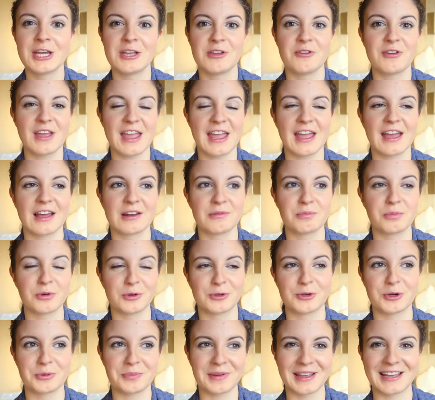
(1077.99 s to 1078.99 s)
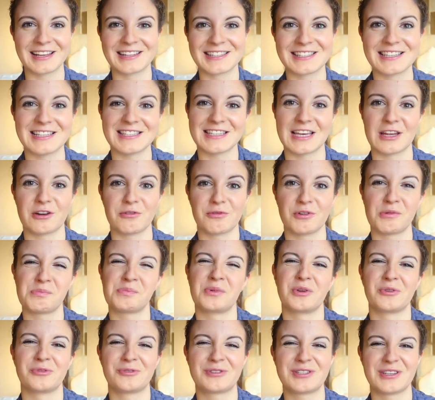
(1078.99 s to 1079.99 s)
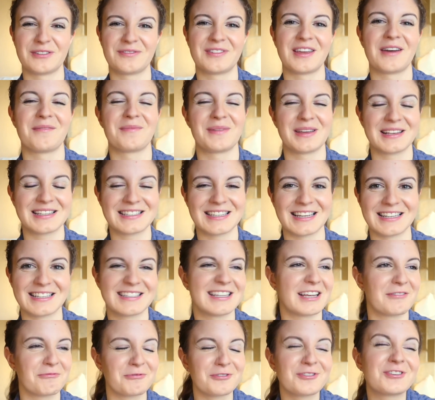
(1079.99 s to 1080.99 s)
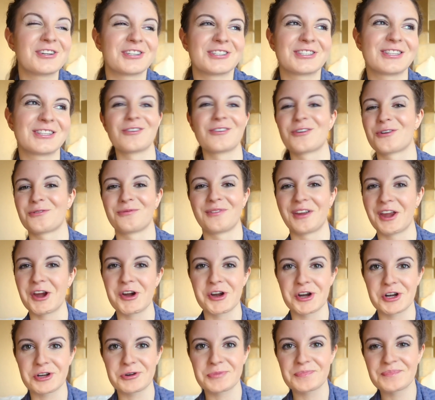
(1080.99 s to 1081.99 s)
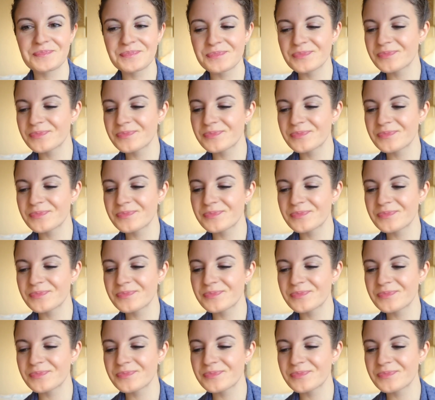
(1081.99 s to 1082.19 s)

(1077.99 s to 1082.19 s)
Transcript: You can't put your pants inside of your boots, if that makes sense. That would look weird.